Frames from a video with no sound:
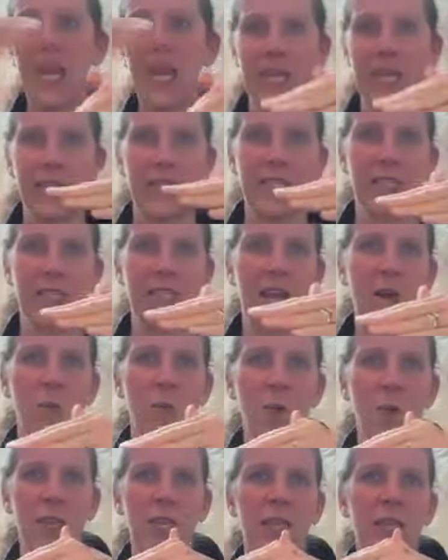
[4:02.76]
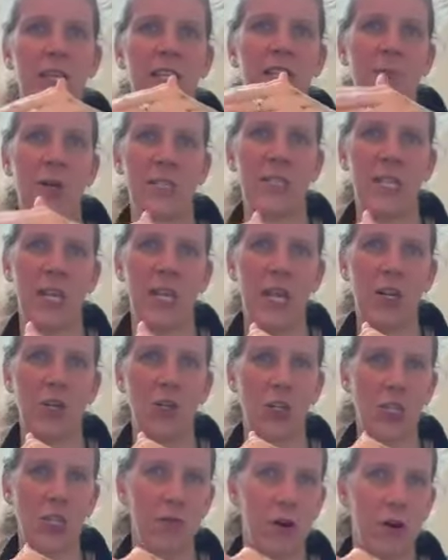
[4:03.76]
Yes, then within their
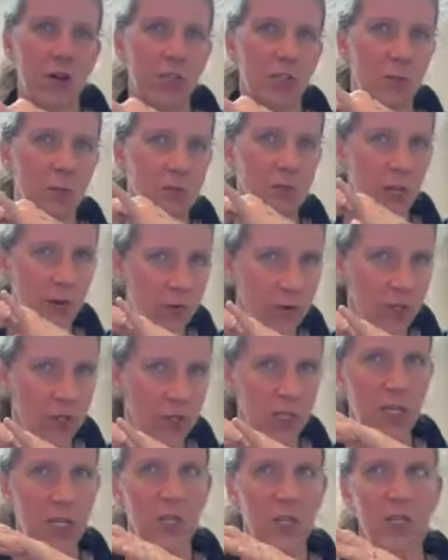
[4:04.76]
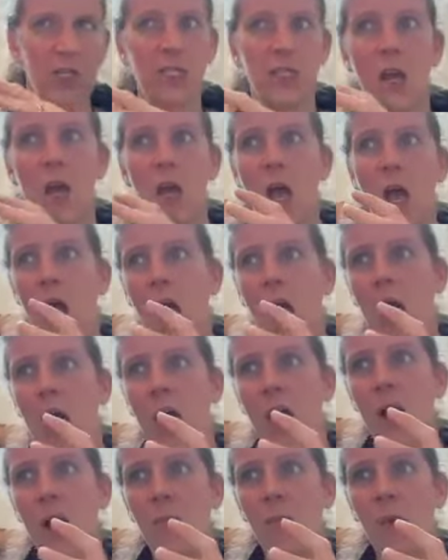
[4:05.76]
domestication there are some differences,
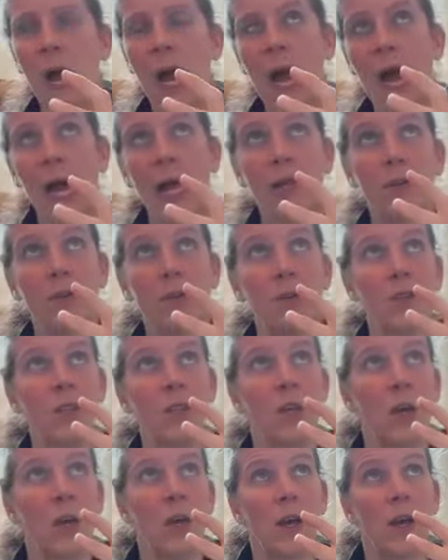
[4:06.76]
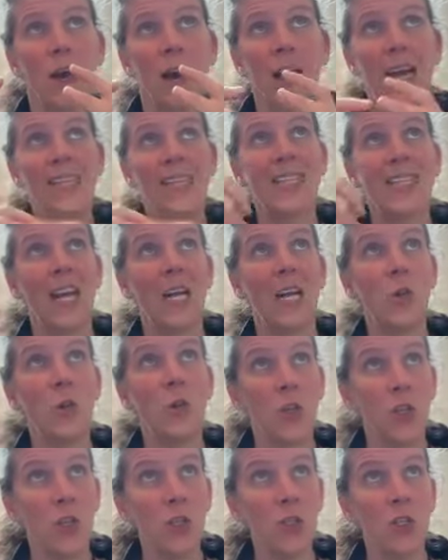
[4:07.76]
and
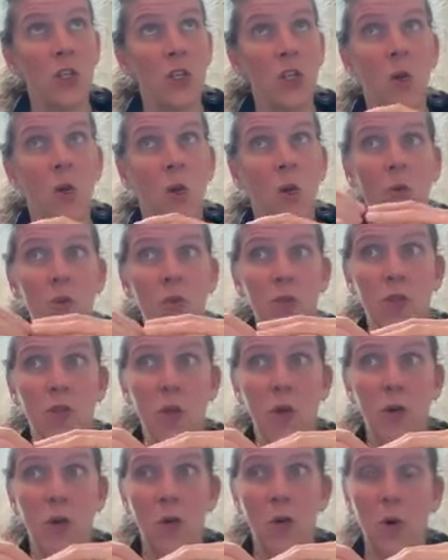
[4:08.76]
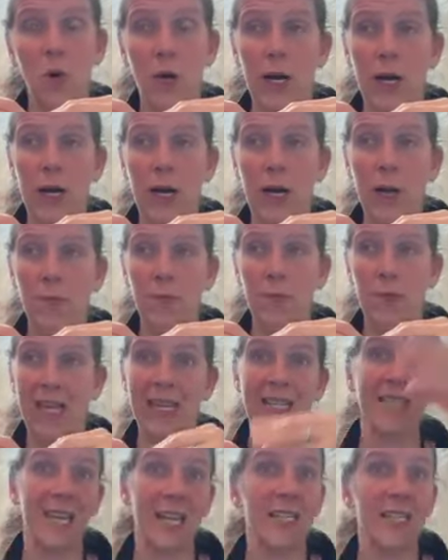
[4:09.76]
dilutions, and also
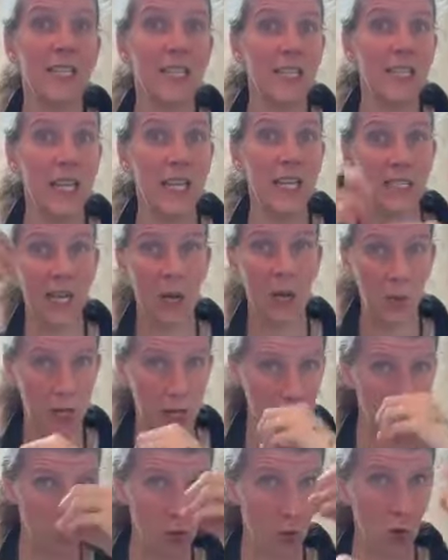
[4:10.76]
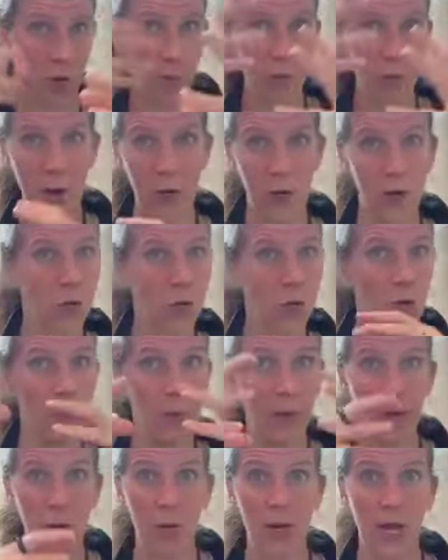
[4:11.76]
intensities that we can talk about and know
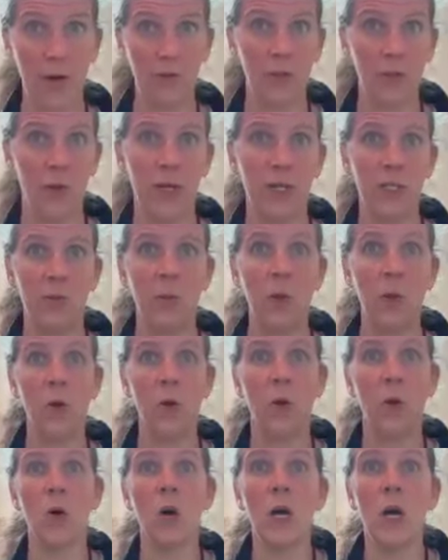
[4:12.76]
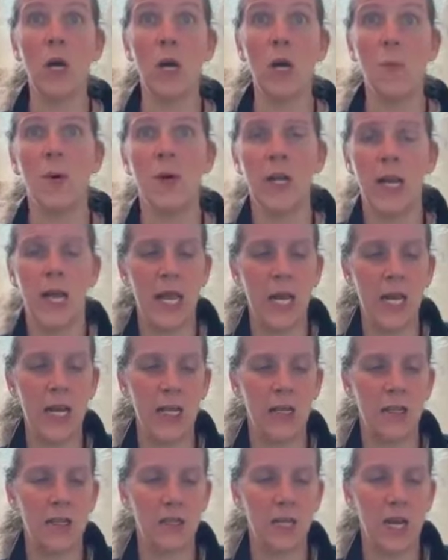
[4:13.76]
about and have to explore. But in
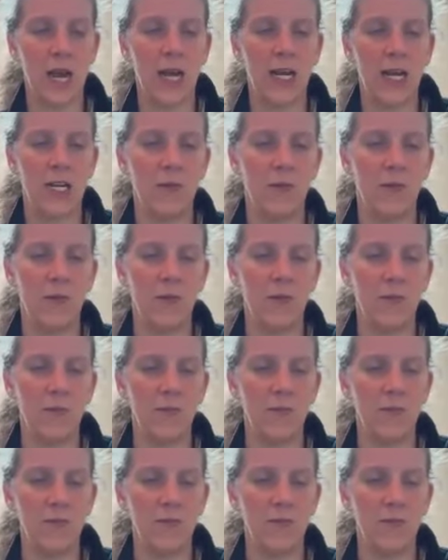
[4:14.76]
its kind of